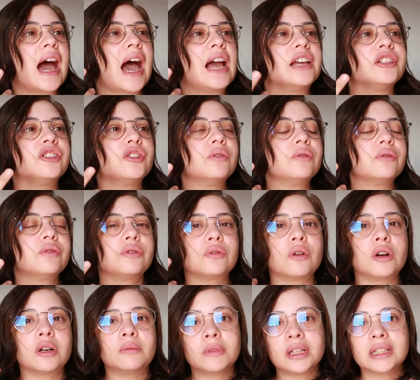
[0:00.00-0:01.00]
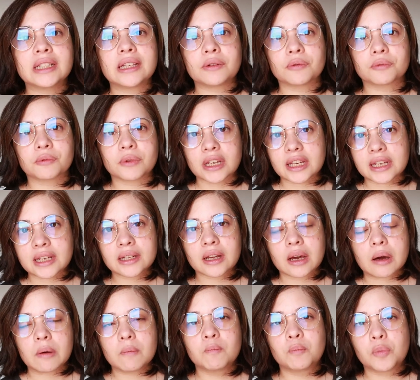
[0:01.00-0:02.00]
I don't normally
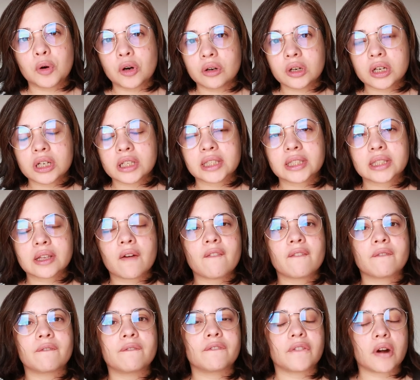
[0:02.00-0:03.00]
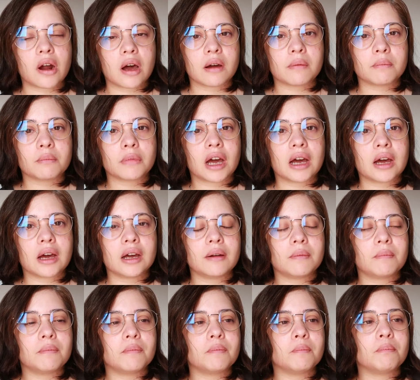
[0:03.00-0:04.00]
read books from
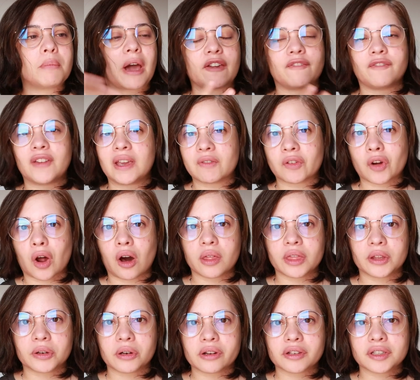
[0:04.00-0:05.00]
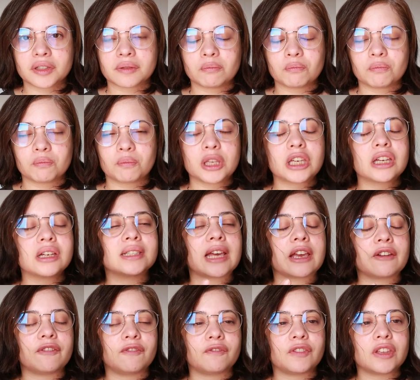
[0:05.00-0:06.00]
my favorite authors, because
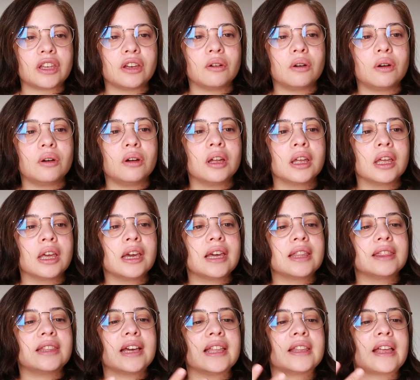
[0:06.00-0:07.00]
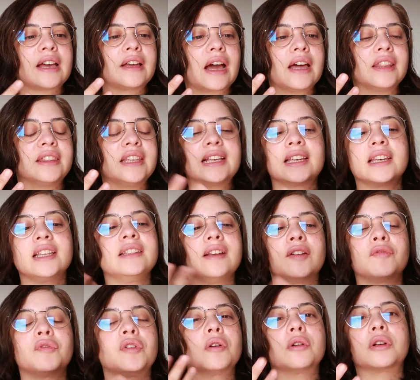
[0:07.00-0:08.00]
I feel that they can
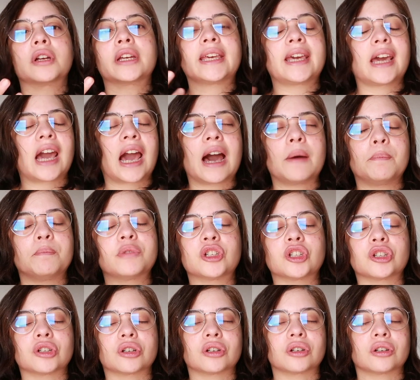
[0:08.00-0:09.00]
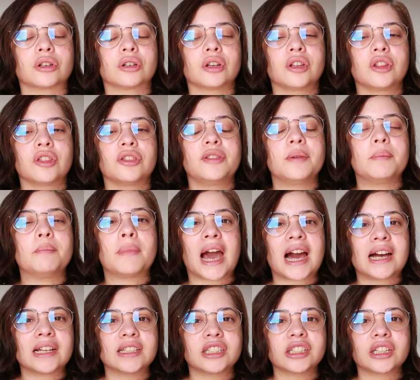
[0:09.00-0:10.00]
never capture the
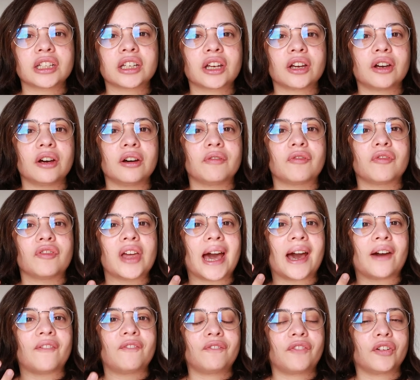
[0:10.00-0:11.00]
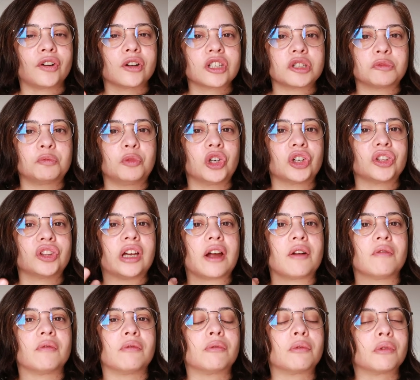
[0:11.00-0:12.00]
magic of that first book
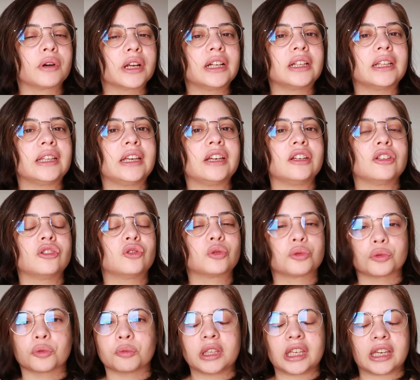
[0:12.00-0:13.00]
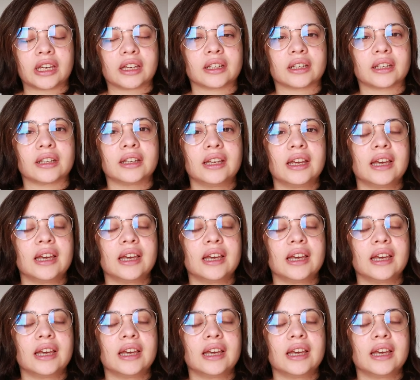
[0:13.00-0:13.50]
that really drew me in.